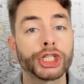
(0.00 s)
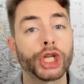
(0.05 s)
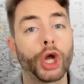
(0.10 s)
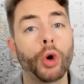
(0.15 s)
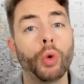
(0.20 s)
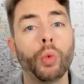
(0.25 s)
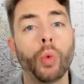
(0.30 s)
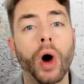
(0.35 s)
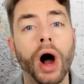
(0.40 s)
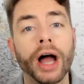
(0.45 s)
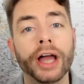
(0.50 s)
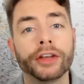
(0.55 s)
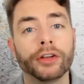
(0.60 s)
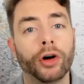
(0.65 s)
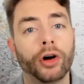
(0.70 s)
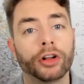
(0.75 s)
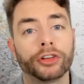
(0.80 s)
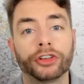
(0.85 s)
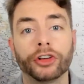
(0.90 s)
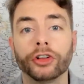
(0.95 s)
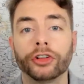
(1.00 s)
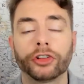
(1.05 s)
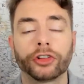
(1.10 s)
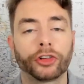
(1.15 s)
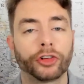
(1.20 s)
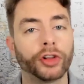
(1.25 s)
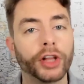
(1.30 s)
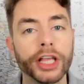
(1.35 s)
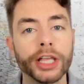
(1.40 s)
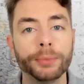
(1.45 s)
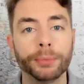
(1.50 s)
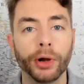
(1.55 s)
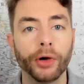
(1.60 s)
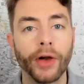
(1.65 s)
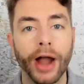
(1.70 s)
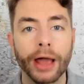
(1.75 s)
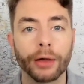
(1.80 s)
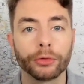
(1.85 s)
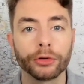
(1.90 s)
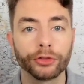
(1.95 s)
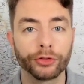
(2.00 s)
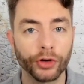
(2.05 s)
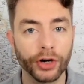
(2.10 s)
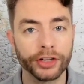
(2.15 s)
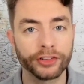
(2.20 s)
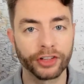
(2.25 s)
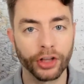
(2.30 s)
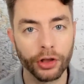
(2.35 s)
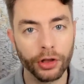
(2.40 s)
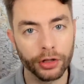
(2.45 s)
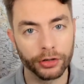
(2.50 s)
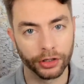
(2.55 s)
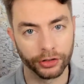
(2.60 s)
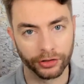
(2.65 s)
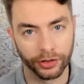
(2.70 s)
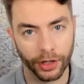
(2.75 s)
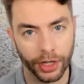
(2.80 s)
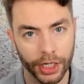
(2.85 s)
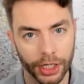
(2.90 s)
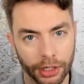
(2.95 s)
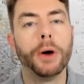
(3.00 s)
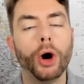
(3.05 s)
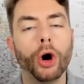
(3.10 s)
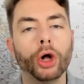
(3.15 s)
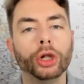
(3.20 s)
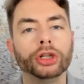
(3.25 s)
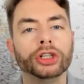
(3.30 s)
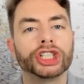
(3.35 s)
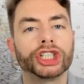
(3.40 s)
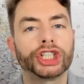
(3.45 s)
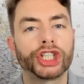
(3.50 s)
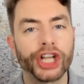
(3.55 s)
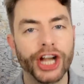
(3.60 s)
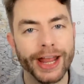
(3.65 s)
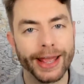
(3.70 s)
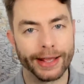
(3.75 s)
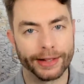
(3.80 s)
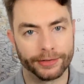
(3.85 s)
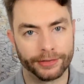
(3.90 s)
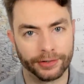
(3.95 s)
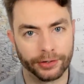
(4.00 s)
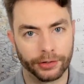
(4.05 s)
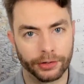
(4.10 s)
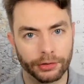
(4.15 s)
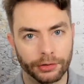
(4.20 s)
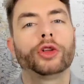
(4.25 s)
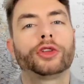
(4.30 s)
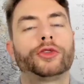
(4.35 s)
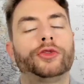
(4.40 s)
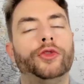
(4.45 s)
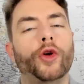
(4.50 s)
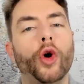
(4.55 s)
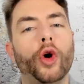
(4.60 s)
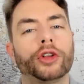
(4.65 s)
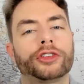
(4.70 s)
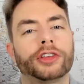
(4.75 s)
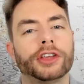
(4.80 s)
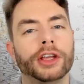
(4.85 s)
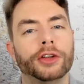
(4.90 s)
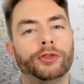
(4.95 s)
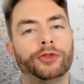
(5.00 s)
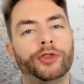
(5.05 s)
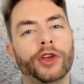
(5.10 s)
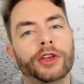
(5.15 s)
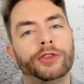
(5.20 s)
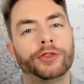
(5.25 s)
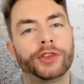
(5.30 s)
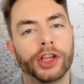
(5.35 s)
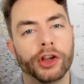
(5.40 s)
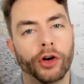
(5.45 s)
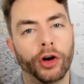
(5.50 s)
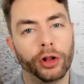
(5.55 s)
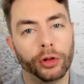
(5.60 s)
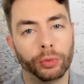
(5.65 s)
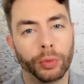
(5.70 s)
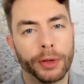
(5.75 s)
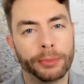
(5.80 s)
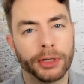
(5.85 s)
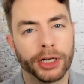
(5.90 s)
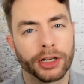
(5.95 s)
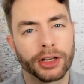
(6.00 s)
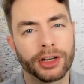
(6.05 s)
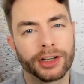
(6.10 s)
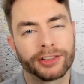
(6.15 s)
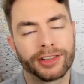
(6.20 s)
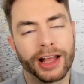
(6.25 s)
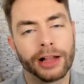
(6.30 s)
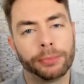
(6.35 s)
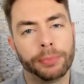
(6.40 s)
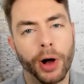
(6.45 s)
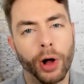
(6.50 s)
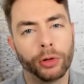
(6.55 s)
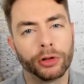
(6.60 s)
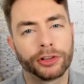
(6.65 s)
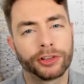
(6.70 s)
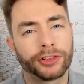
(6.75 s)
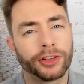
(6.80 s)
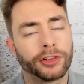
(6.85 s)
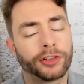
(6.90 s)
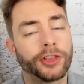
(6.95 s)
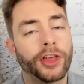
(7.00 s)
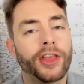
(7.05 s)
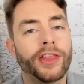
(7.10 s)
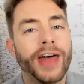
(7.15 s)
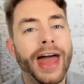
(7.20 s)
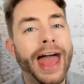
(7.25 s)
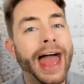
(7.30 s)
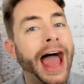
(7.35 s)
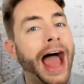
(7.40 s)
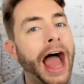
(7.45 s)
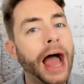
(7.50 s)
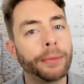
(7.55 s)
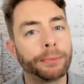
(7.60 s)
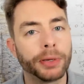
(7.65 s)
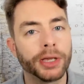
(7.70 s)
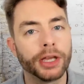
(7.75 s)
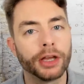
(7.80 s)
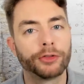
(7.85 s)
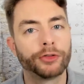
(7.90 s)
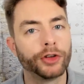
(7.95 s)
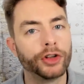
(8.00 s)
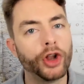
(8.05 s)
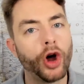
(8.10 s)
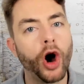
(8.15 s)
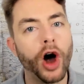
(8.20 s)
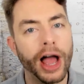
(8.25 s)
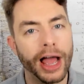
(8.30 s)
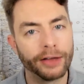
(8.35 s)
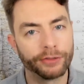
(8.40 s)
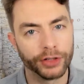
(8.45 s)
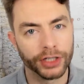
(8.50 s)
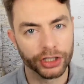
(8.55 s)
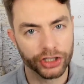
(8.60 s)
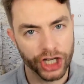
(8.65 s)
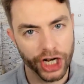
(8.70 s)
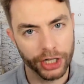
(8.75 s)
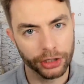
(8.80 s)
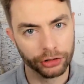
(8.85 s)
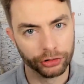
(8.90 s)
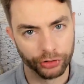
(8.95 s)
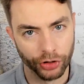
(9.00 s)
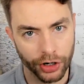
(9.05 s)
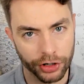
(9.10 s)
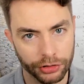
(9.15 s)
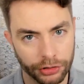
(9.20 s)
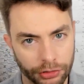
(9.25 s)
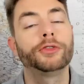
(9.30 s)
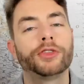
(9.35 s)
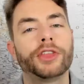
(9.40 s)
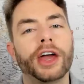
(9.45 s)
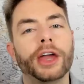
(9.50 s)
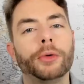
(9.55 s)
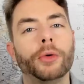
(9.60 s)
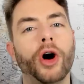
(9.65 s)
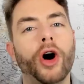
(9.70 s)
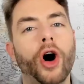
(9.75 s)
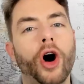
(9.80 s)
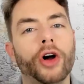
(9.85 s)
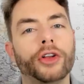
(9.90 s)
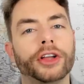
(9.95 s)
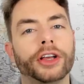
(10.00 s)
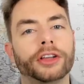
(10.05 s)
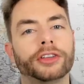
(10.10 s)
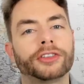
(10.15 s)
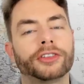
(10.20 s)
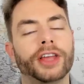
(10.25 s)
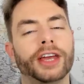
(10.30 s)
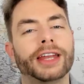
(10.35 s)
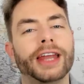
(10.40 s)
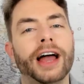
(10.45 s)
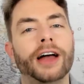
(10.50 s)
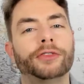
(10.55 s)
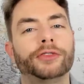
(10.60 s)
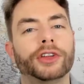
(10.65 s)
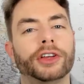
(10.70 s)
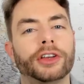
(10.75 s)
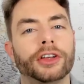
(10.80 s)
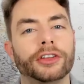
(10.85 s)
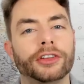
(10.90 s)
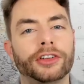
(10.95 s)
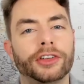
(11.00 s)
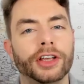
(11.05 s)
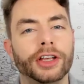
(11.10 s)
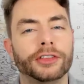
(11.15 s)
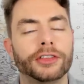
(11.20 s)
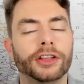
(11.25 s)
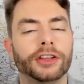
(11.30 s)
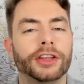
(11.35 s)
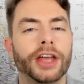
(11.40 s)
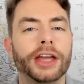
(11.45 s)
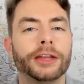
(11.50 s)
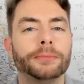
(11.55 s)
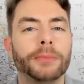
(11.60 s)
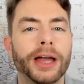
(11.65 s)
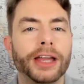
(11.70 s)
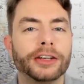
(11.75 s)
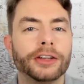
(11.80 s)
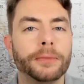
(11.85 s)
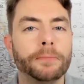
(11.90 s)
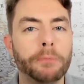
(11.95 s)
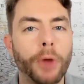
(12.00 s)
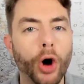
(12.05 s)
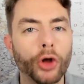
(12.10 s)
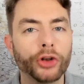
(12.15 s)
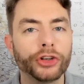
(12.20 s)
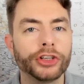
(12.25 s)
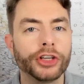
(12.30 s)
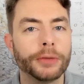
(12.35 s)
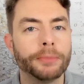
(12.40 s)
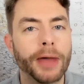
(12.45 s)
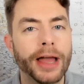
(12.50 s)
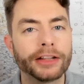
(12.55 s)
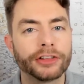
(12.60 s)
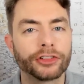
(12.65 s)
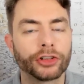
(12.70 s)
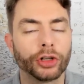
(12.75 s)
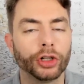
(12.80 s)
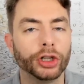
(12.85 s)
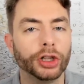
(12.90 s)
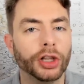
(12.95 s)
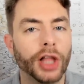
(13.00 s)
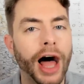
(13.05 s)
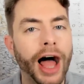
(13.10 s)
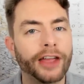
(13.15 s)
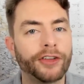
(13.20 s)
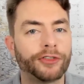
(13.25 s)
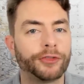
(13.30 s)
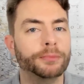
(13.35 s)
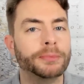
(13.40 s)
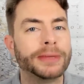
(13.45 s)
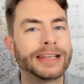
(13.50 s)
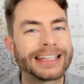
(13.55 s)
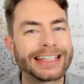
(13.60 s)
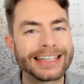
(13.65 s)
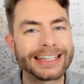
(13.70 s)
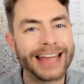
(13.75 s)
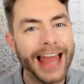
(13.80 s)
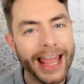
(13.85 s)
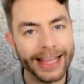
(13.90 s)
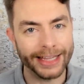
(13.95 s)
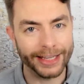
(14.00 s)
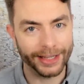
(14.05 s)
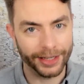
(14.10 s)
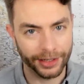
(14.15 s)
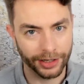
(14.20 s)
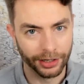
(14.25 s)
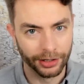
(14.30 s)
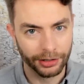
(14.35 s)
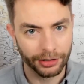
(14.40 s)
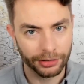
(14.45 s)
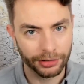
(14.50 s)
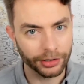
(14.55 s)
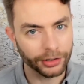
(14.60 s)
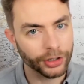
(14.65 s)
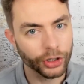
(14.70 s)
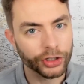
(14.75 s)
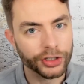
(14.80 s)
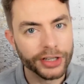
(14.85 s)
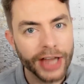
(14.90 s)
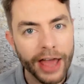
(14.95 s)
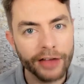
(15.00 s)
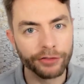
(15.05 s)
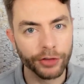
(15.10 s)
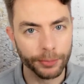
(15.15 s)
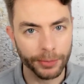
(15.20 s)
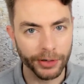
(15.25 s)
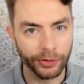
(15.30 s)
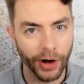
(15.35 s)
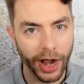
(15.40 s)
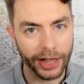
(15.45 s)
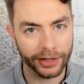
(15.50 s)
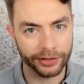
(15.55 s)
So why not just sleep around for eternity? Bullshit. Of course 40 and 50 year old women are going to tell pollsters that they're happier for not having children. If they were honest, they'd have to concede that they'd made a monumental life mistake that could never be